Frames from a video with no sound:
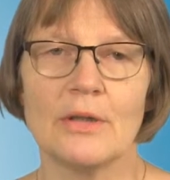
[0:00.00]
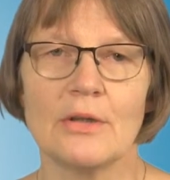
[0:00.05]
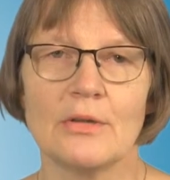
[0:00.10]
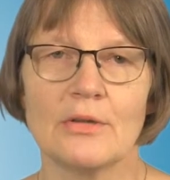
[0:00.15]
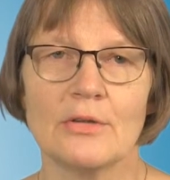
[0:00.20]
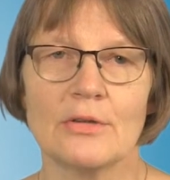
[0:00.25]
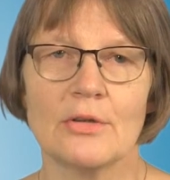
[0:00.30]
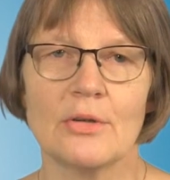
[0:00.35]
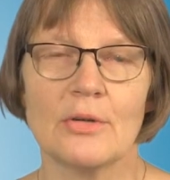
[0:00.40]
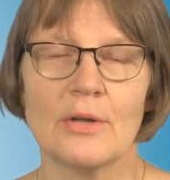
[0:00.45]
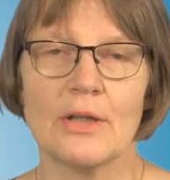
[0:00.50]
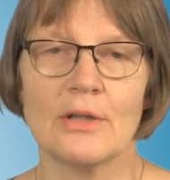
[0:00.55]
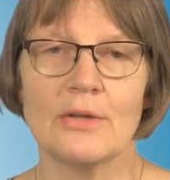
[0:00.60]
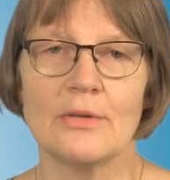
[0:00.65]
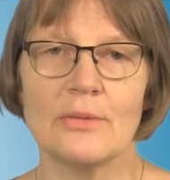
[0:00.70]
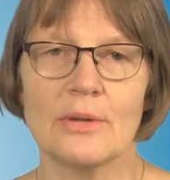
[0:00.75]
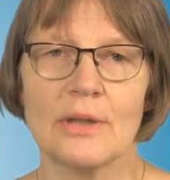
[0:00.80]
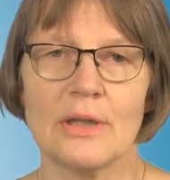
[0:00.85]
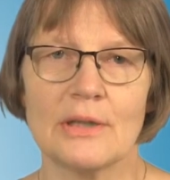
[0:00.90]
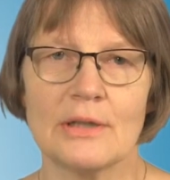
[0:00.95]
so that
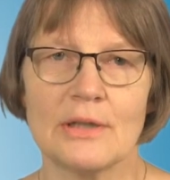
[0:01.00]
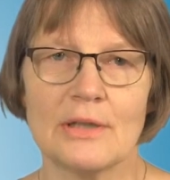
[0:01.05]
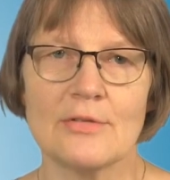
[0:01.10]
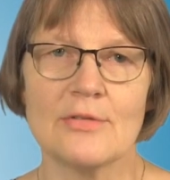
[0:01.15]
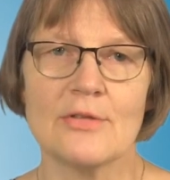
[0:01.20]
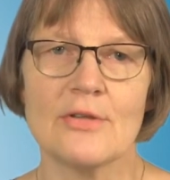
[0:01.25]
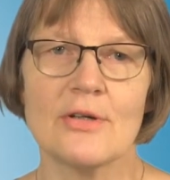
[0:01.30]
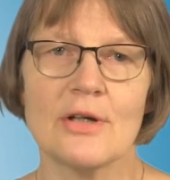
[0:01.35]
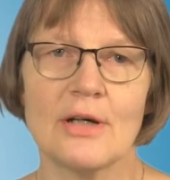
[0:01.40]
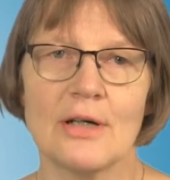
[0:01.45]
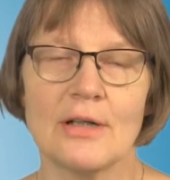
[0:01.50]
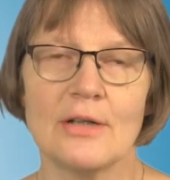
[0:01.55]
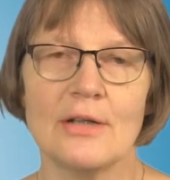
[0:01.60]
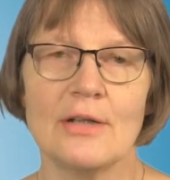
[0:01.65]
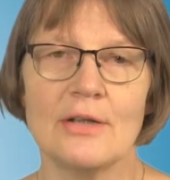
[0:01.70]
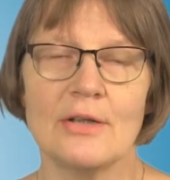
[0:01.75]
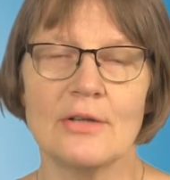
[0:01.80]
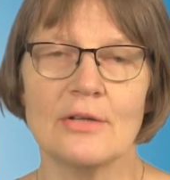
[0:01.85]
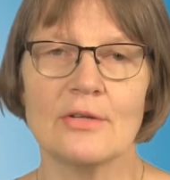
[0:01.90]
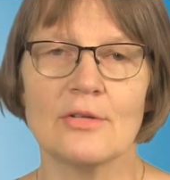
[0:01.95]
you can test the
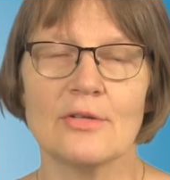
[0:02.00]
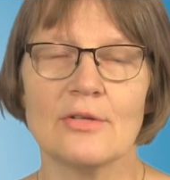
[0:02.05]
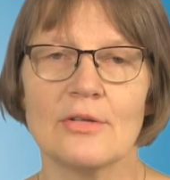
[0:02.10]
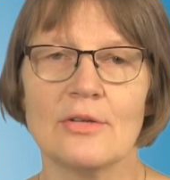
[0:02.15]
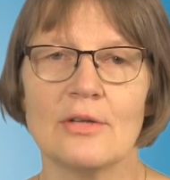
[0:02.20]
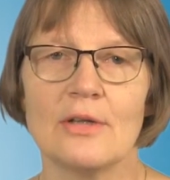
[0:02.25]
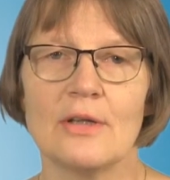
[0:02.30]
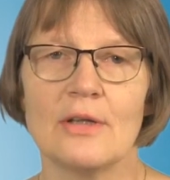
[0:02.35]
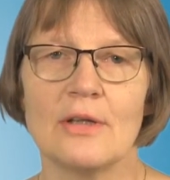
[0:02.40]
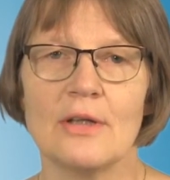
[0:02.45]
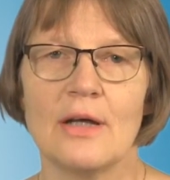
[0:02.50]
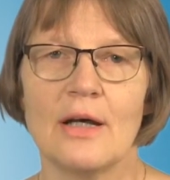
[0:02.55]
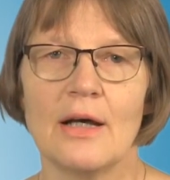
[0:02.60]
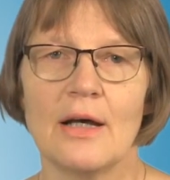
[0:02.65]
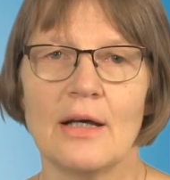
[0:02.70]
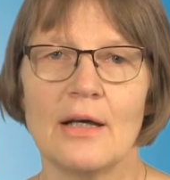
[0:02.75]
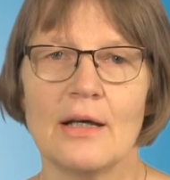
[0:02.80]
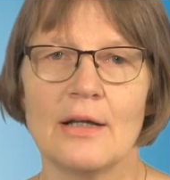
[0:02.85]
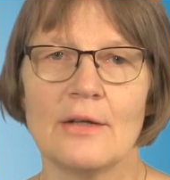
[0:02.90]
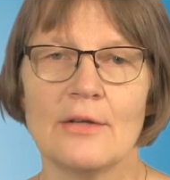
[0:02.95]
ideas
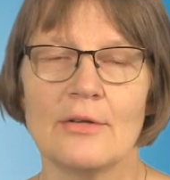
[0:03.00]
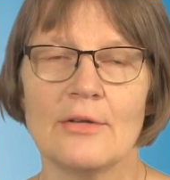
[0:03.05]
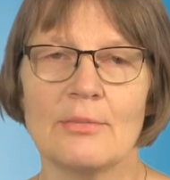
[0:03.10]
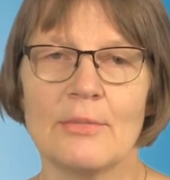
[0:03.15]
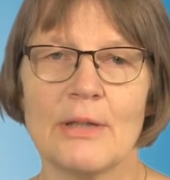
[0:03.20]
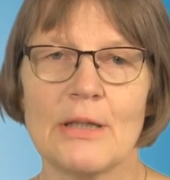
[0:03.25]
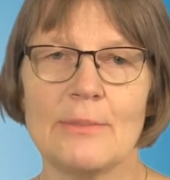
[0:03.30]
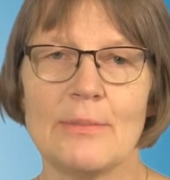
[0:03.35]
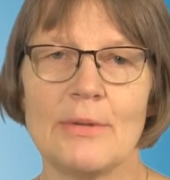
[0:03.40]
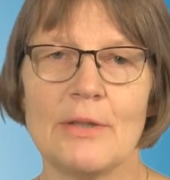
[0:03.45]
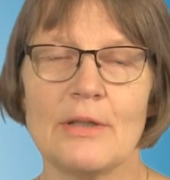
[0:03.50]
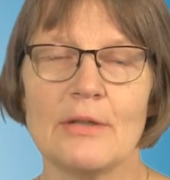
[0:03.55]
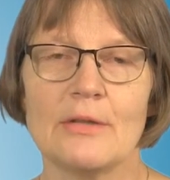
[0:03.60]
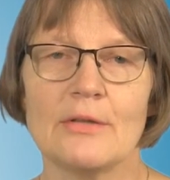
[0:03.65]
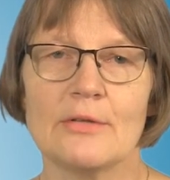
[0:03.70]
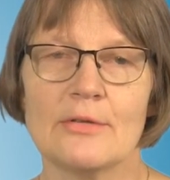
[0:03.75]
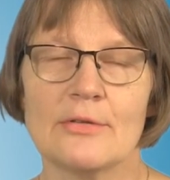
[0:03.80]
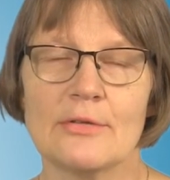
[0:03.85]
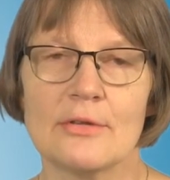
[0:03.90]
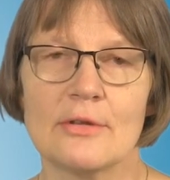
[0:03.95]
and maybe
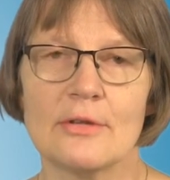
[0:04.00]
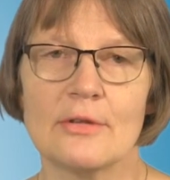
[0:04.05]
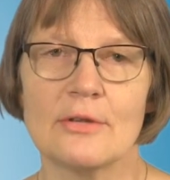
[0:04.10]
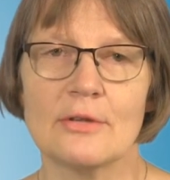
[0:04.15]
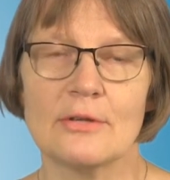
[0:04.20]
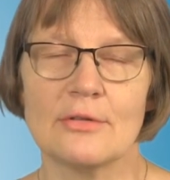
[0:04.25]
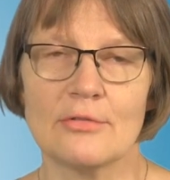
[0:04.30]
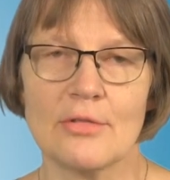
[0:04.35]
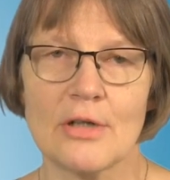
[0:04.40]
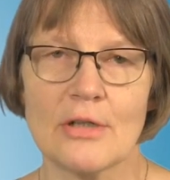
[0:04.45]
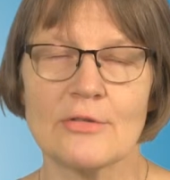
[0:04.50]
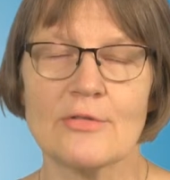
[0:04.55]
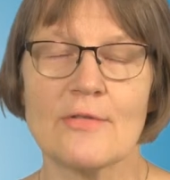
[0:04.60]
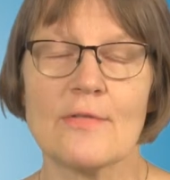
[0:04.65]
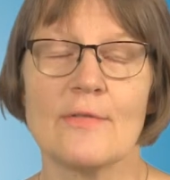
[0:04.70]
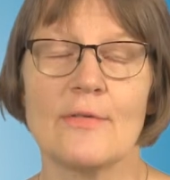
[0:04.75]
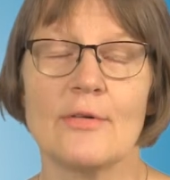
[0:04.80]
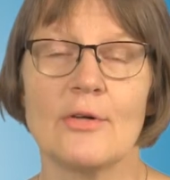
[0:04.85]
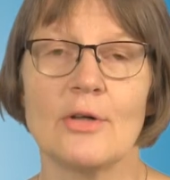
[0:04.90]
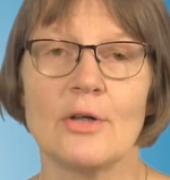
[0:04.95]

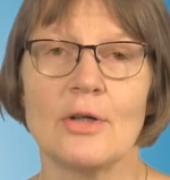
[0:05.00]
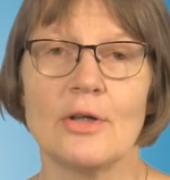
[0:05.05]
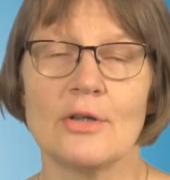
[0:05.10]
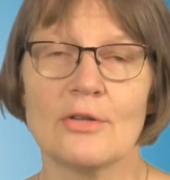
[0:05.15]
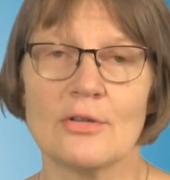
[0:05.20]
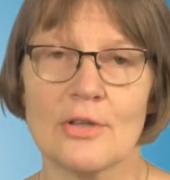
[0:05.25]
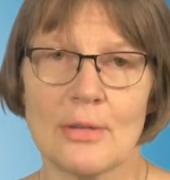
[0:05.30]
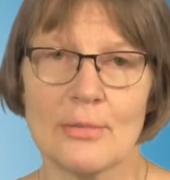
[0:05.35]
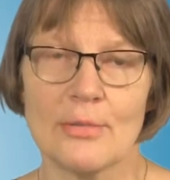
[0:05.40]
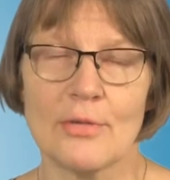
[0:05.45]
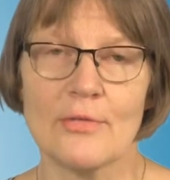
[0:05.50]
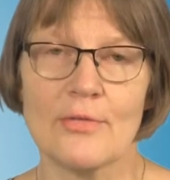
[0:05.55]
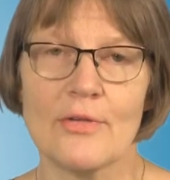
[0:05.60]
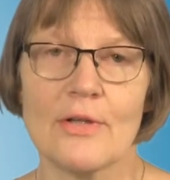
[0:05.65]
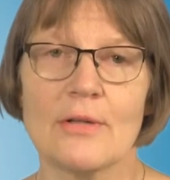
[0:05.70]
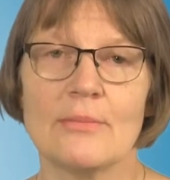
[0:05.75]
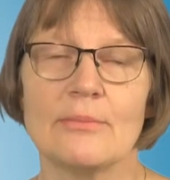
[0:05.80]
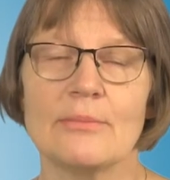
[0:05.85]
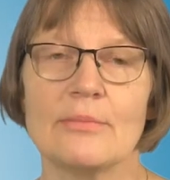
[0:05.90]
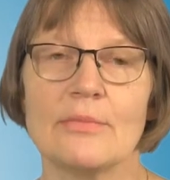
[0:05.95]
transfer some of
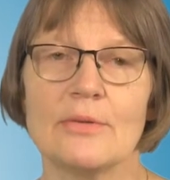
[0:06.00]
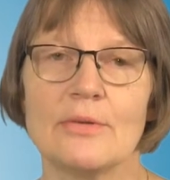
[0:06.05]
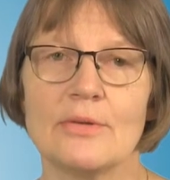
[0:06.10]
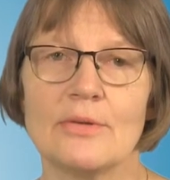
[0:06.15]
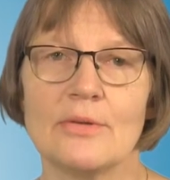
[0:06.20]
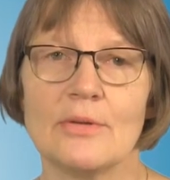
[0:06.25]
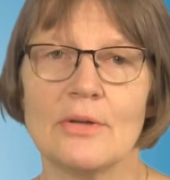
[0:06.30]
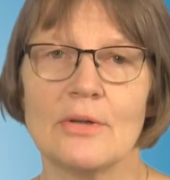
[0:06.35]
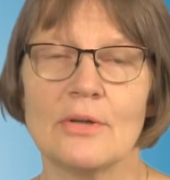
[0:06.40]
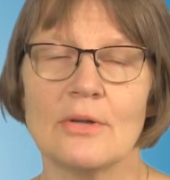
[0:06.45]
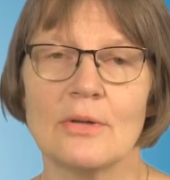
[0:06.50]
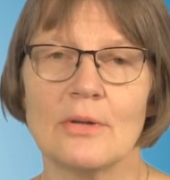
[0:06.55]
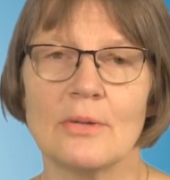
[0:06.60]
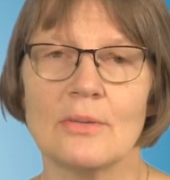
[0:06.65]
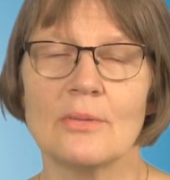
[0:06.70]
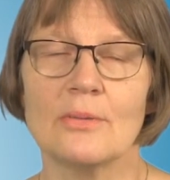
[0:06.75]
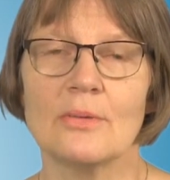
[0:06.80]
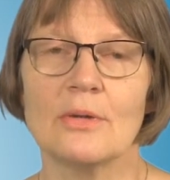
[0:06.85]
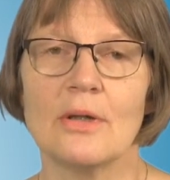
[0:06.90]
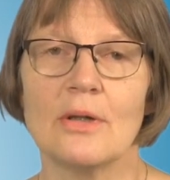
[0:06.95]
them to your
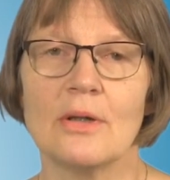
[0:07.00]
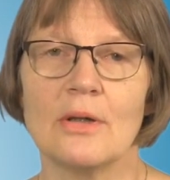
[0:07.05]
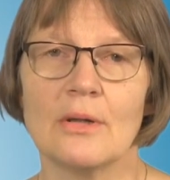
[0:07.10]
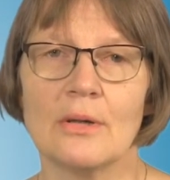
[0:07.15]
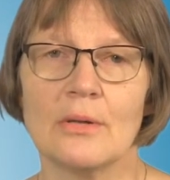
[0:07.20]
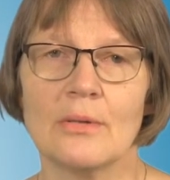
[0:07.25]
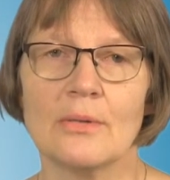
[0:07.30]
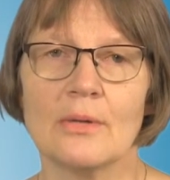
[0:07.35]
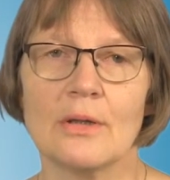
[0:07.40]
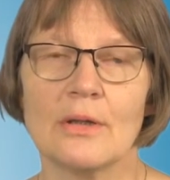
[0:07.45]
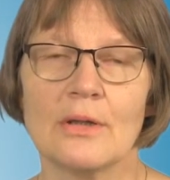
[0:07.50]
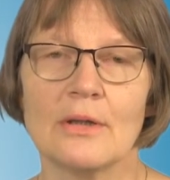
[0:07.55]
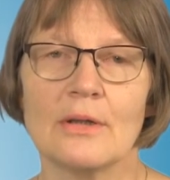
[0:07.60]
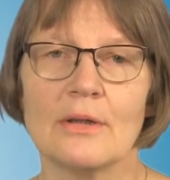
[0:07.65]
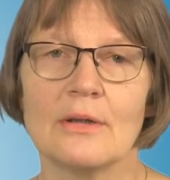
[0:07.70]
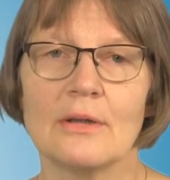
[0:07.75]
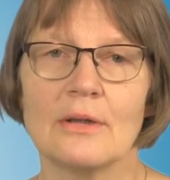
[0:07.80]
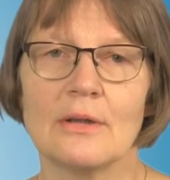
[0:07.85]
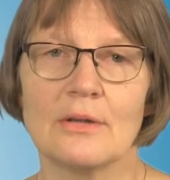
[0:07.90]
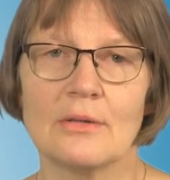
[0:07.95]
own local
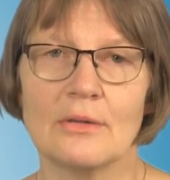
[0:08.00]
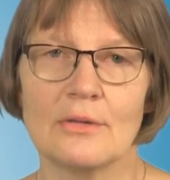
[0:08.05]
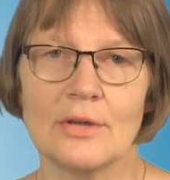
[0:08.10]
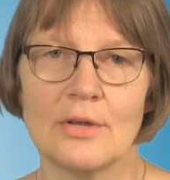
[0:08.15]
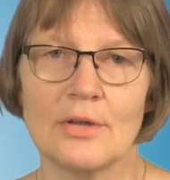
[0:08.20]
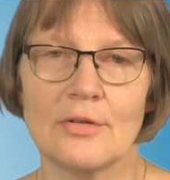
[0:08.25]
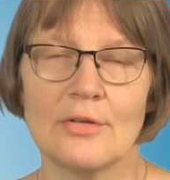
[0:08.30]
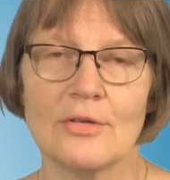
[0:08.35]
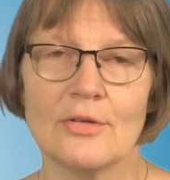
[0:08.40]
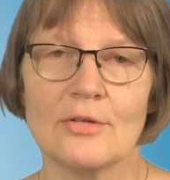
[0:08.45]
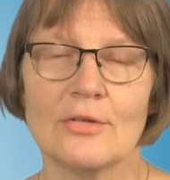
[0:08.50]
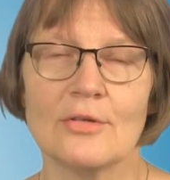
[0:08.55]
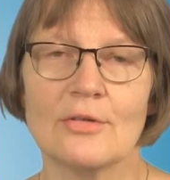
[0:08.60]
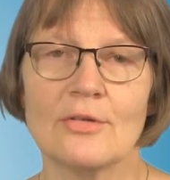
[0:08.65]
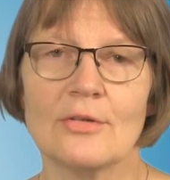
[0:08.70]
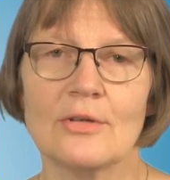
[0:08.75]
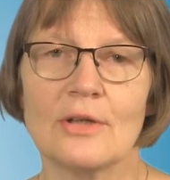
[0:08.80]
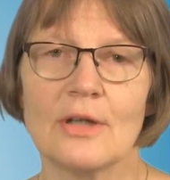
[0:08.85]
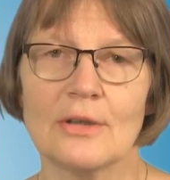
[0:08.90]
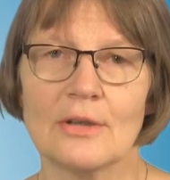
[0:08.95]
conditions
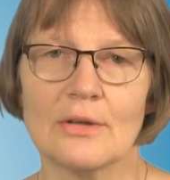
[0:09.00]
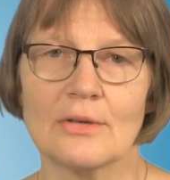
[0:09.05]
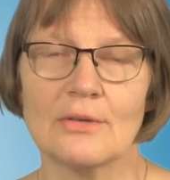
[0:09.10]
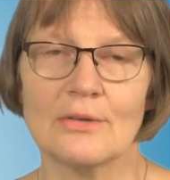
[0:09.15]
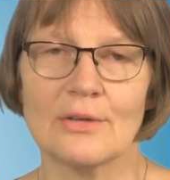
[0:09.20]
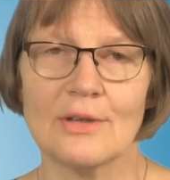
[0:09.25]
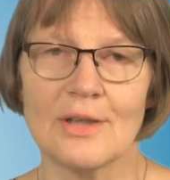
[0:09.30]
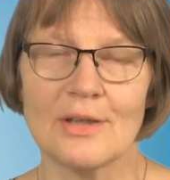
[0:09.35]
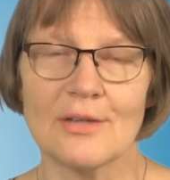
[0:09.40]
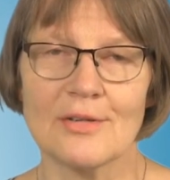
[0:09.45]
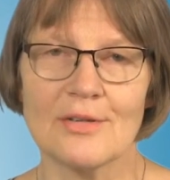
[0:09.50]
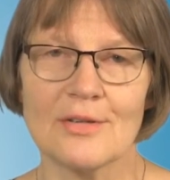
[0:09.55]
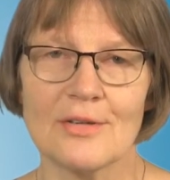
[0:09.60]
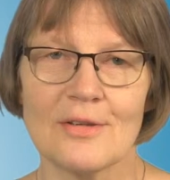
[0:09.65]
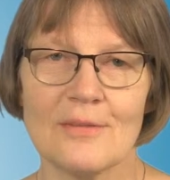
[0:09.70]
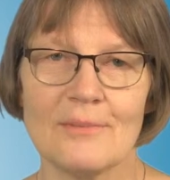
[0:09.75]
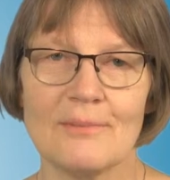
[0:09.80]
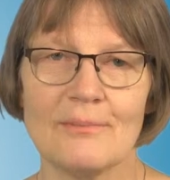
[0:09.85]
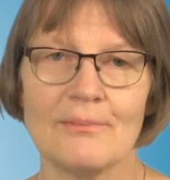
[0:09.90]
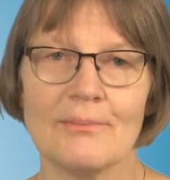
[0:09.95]
and
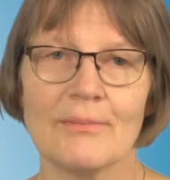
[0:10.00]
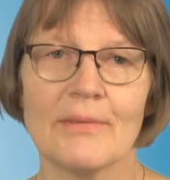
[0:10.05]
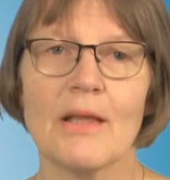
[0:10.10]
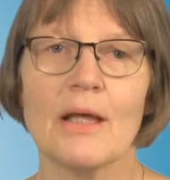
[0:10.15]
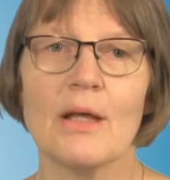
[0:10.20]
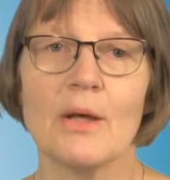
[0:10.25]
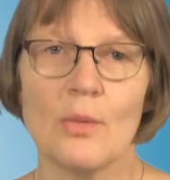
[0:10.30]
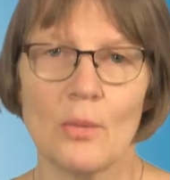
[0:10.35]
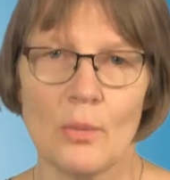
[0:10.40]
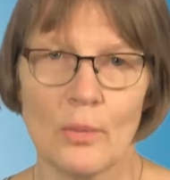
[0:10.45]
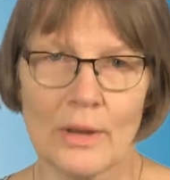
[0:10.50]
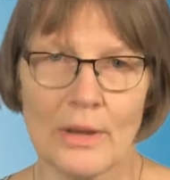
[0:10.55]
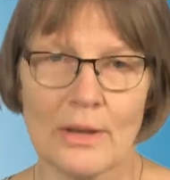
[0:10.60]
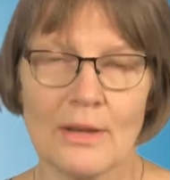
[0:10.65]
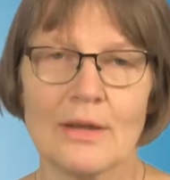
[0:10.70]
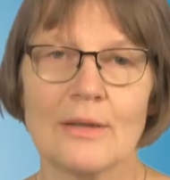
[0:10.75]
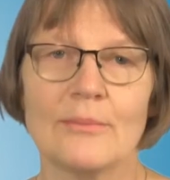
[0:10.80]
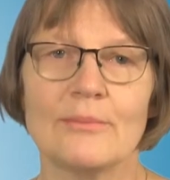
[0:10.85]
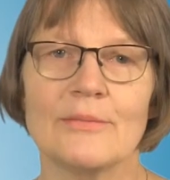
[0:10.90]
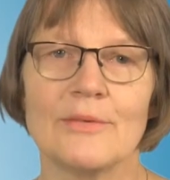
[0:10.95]
contexts.
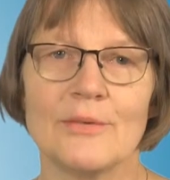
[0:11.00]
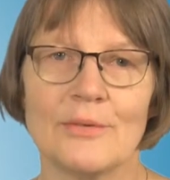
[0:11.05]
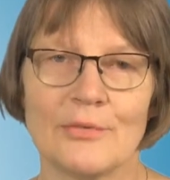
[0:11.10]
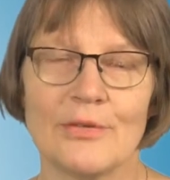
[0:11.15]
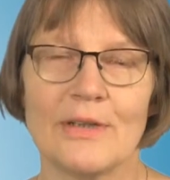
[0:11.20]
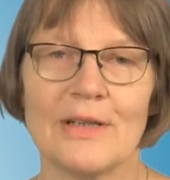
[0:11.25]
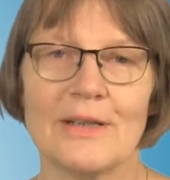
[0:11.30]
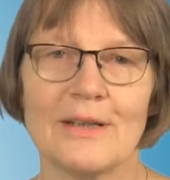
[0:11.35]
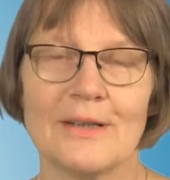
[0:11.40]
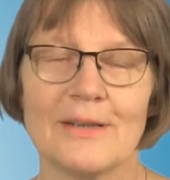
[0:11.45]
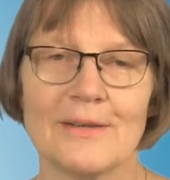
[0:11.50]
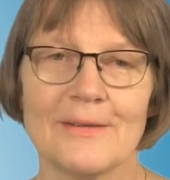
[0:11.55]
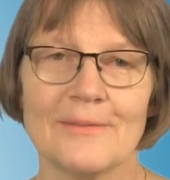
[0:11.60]
Welcome to Finland.